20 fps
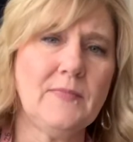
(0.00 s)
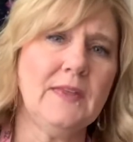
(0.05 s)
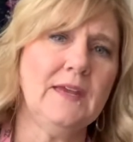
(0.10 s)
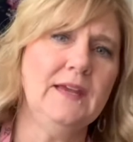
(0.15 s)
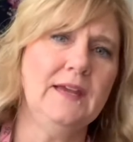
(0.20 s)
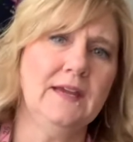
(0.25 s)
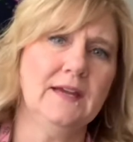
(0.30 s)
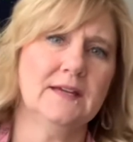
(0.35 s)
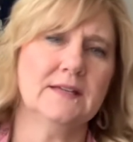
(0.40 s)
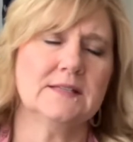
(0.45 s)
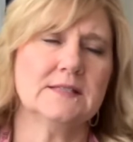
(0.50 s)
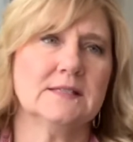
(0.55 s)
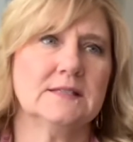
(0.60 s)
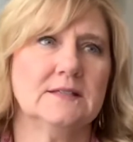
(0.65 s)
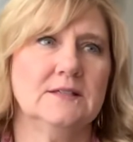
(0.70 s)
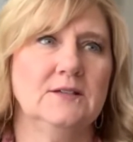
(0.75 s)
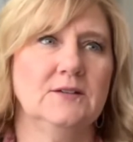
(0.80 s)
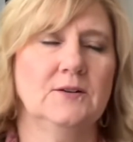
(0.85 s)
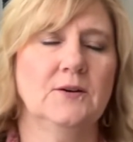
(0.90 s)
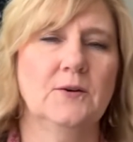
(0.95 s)
And
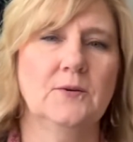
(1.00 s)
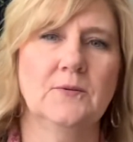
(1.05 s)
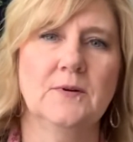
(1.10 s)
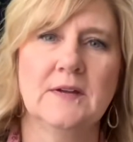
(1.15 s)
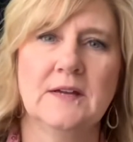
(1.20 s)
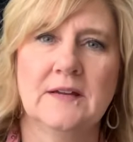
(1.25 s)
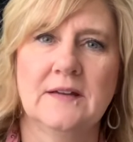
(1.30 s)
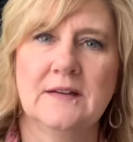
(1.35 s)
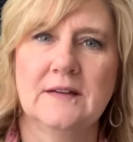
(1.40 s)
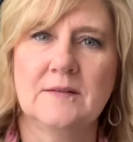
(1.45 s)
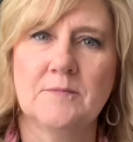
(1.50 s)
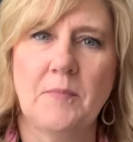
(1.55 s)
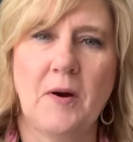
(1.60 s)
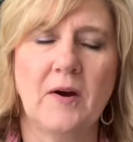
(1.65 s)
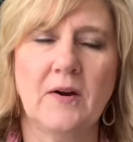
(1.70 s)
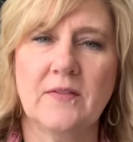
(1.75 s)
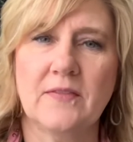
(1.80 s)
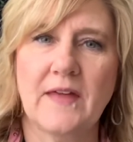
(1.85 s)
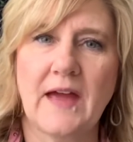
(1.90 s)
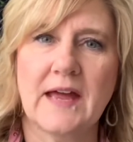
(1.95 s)
you know,
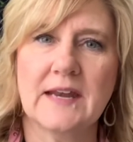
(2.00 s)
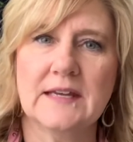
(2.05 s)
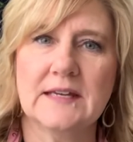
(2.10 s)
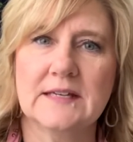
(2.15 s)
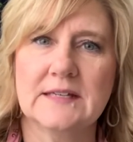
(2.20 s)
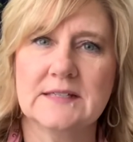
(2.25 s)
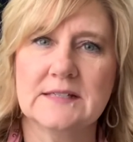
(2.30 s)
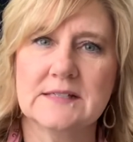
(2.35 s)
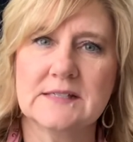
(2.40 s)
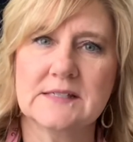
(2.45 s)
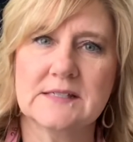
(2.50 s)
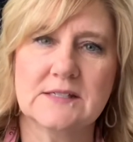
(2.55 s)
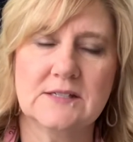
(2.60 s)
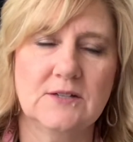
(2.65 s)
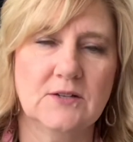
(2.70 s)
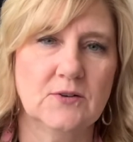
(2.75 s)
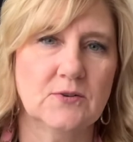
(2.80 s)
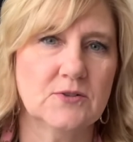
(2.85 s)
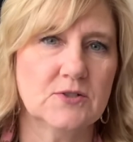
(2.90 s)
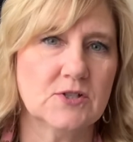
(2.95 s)
part of that is you
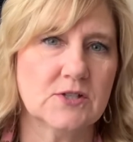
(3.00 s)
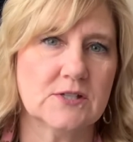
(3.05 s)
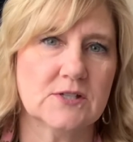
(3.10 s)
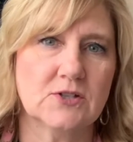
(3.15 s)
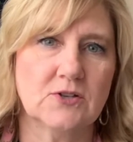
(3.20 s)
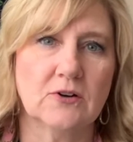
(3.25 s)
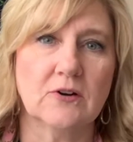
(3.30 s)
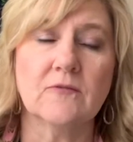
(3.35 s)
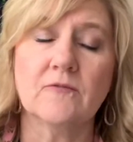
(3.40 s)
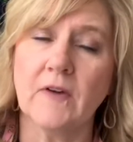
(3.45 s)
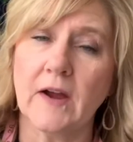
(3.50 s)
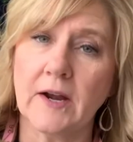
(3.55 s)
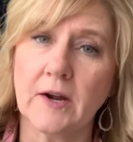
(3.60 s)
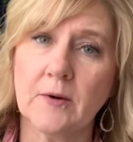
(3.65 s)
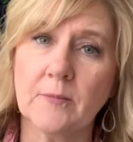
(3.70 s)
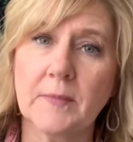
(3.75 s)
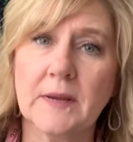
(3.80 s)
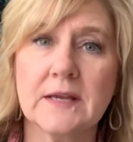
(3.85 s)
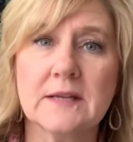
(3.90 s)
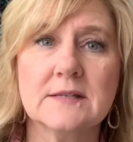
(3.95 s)
know just your
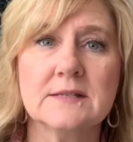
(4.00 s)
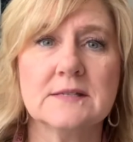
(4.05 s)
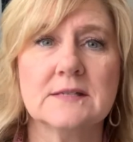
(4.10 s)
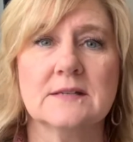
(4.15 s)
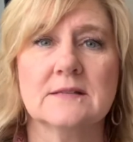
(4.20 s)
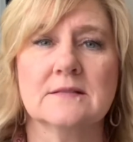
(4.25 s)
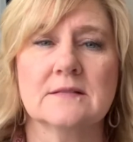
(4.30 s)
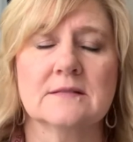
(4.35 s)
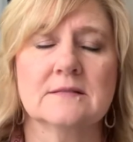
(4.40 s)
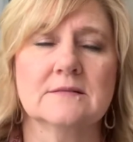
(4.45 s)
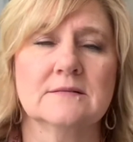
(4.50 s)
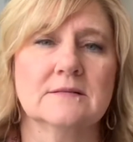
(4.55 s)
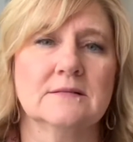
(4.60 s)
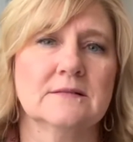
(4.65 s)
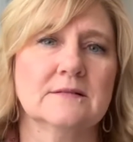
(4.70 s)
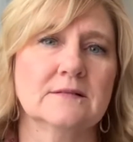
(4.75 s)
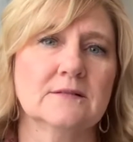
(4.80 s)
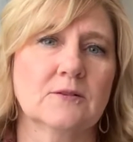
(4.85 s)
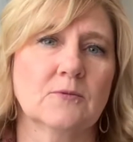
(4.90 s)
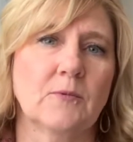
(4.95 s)
environment and
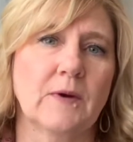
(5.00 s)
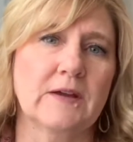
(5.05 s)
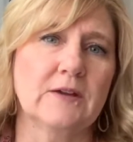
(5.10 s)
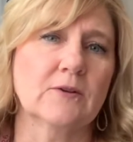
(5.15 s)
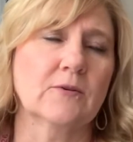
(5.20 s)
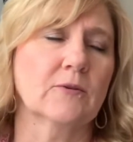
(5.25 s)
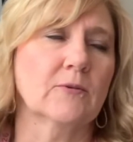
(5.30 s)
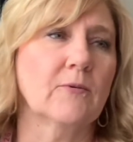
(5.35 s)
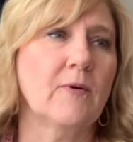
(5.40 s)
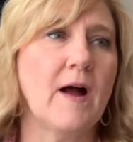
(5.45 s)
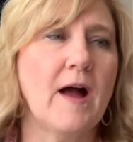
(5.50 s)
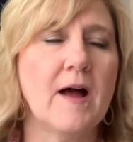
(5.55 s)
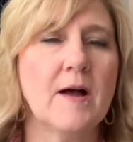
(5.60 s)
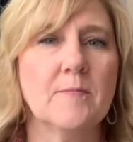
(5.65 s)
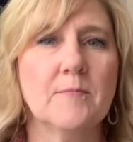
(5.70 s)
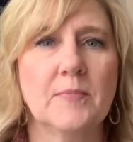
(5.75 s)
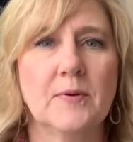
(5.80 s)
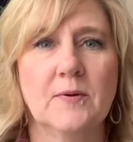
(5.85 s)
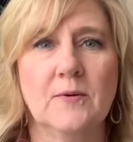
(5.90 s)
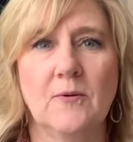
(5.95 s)
the way you grew
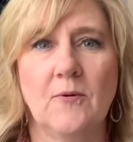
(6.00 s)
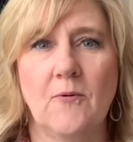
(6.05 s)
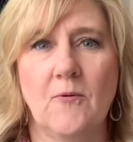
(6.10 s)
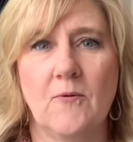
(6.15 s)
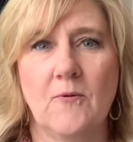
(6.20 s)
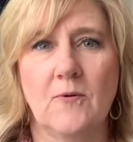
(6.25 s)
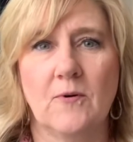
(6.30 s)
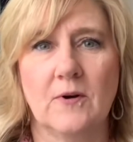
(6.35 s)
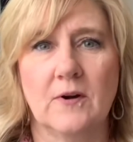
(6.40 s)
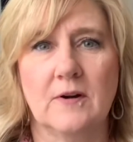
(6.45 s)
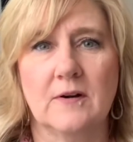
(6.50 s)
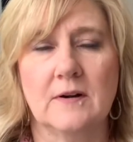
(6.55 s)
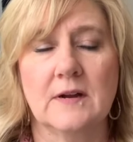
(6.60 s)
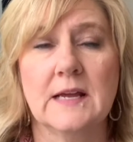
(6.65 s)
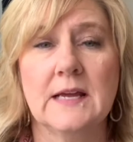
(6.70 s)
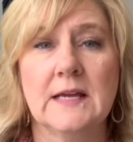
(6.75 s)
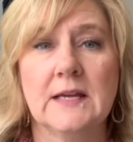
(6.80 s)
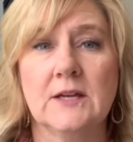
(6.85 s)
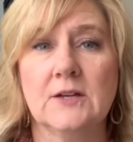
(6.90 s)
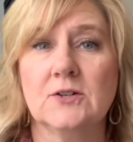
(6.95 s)
up, or
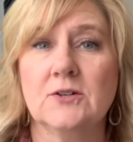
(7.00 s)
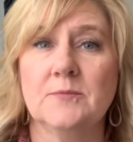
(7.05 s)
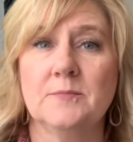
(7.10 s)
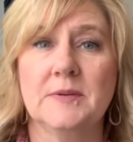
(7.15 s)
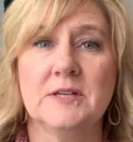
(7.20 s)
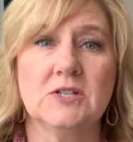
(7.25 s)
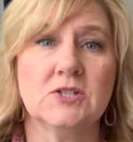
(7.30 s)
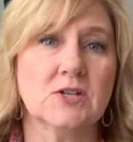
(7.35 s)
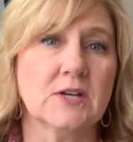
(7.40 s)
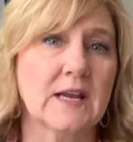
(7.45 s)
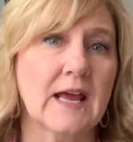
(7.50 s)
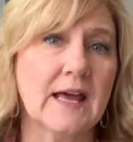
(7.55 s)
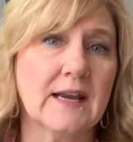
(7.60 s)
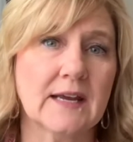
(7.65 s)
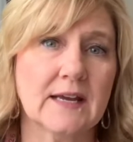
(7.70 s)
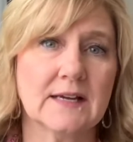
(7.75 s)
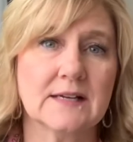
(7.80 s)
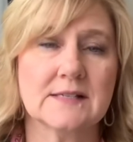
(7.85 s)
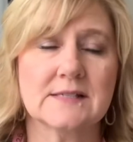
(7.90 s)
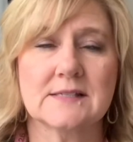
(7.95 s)
it could be
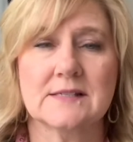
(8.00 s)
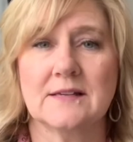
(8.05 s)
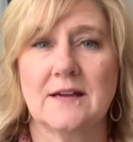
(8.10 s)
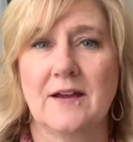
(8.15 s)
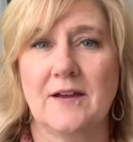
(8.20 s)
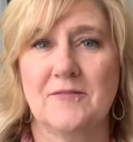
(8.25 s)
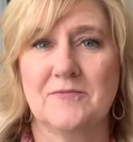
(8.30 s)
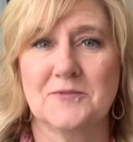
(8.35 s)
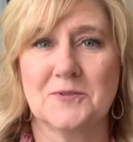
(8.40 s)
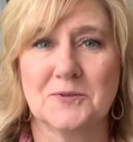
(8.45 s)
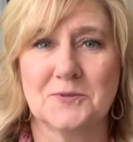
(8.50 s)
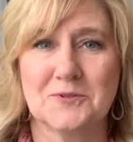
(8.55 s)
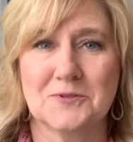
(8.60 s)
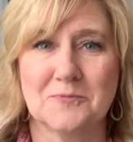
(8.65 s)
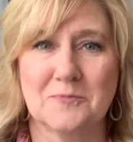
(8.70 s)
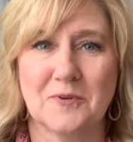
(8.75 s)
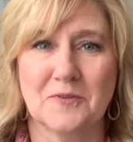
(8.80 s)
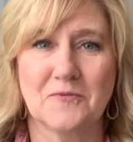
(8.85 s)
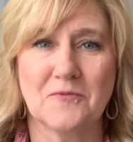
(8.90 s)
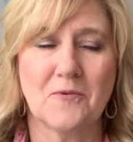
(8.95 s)
genetics. I've told you
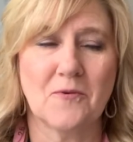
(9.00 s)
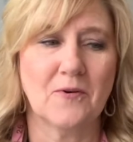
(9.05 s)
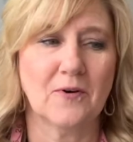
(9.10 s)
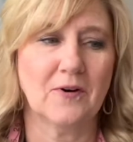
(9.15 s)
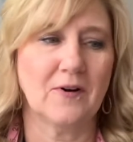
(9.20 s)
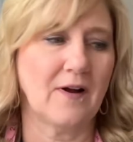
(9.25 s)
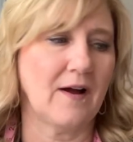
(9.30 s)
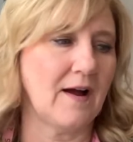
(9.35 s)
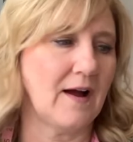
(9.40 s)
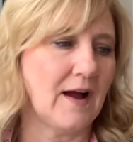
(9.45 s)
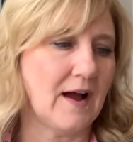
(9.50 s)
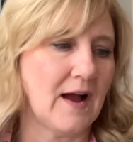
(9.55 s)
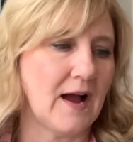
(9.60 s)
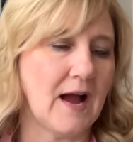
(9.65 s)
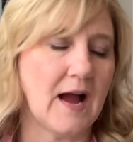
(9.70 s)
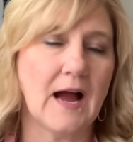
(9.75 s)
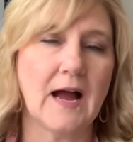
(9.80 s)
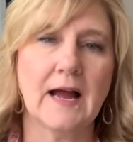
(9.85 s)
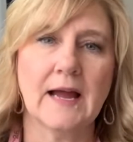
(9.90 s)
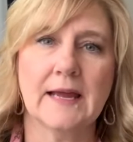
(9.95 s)
before
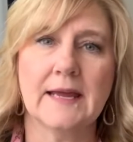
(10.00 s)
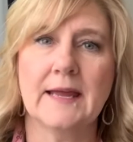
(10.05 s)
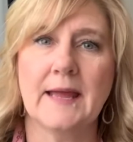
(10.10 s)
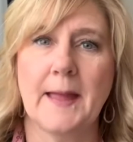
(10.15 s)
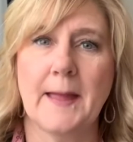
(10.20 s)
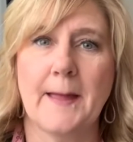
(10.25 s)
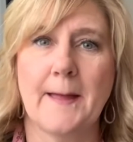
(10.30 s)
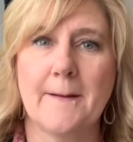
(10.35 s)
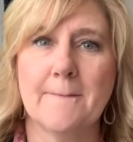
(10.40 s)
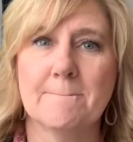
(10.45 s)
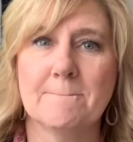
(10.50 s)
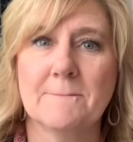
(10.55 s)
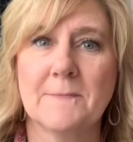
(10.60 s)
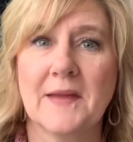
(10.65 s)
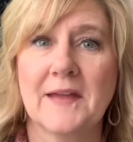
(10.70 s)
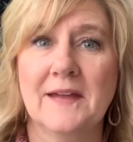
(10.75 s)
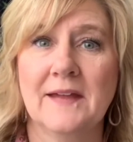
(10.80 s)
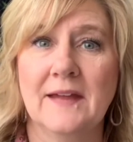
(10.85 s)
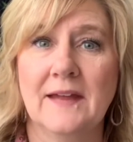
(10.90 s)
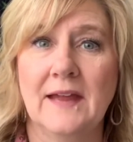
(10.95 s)
I am
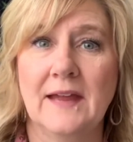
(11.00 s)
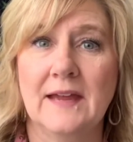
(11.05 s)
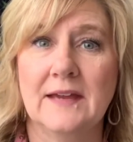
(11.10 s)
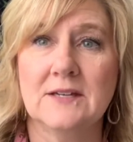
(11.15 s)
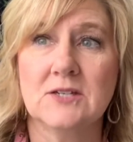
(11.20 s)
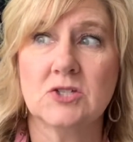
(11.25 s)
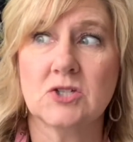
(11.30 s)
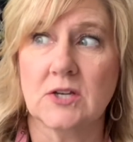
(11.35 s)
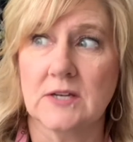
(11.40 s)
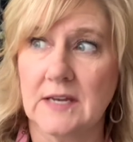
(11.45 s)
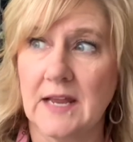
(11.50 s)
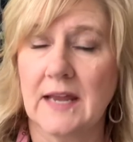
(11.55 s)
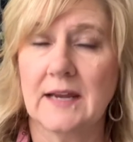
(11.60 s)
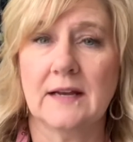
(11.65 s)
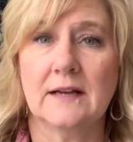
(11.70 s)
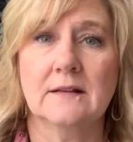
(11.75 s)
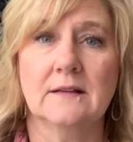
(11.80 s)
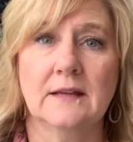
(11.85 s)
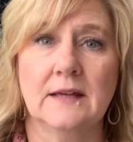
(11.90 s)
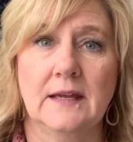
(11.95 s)

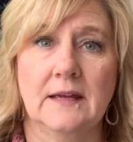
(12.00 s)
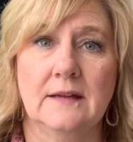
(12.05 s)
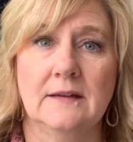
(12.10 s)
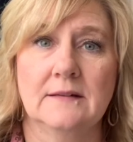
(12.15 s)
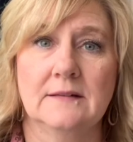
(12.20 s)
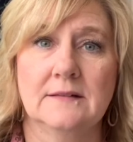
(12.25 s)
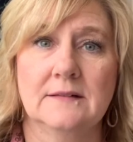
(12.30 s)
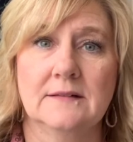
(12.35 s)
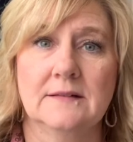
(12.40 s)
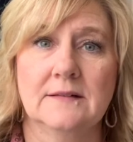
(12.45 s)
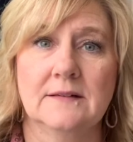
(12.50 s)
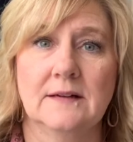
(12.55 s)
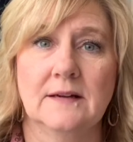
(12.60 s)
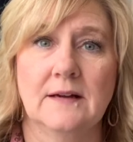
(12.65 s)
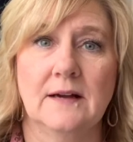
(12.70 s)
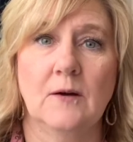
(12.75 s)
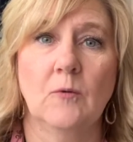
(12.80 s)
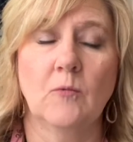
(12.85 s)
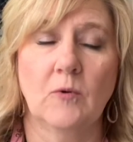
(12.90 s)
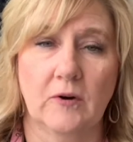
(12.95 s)
genetically
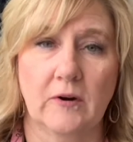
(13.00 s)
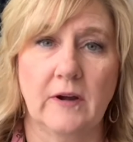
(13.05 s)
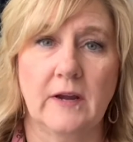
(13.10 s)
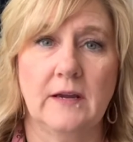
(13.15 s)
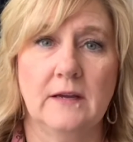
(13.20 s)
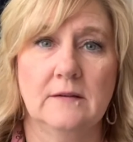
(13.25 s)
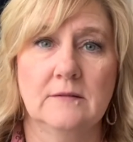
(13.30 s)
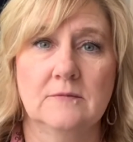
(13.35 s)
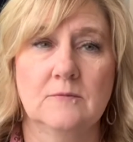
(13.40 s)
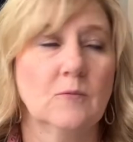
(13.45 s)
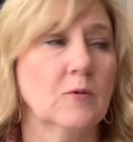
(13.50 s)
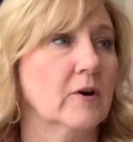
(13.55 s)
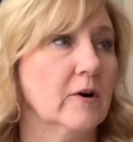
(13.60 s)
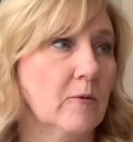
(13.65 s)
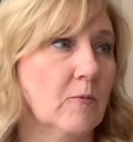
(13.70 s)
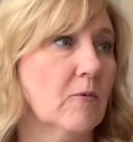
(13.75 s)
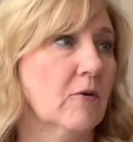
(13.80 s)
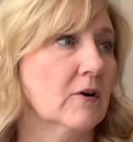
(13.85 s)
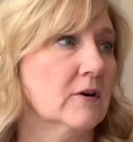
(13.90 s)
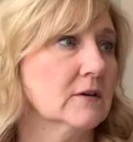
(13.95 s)
a worry,
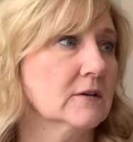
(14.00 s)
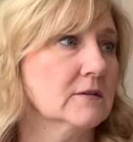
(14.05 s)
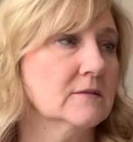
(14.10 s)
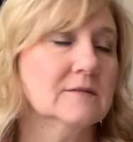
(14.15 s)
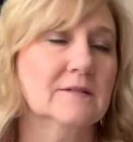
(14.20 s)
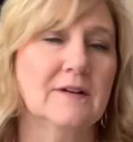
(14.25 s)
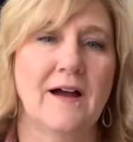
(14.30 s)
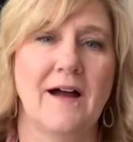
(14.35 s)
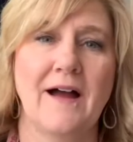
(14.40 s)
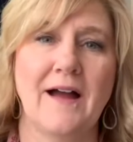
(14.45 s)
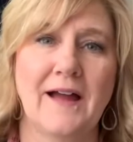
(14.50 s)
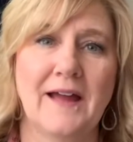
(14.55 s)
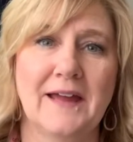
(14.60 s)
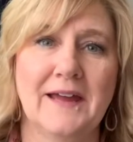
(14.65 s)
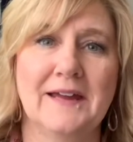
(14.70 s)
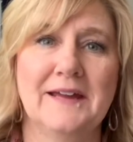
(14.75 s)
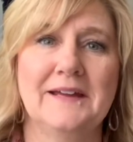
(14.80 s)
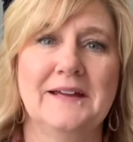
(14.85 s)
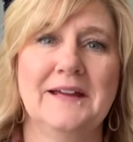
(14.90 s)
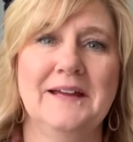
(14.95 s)
wart.
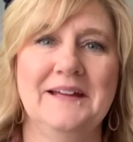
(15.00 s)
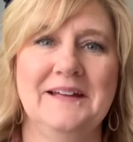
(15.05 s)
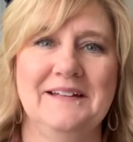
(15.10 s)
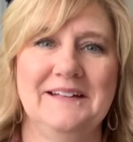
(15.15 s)
I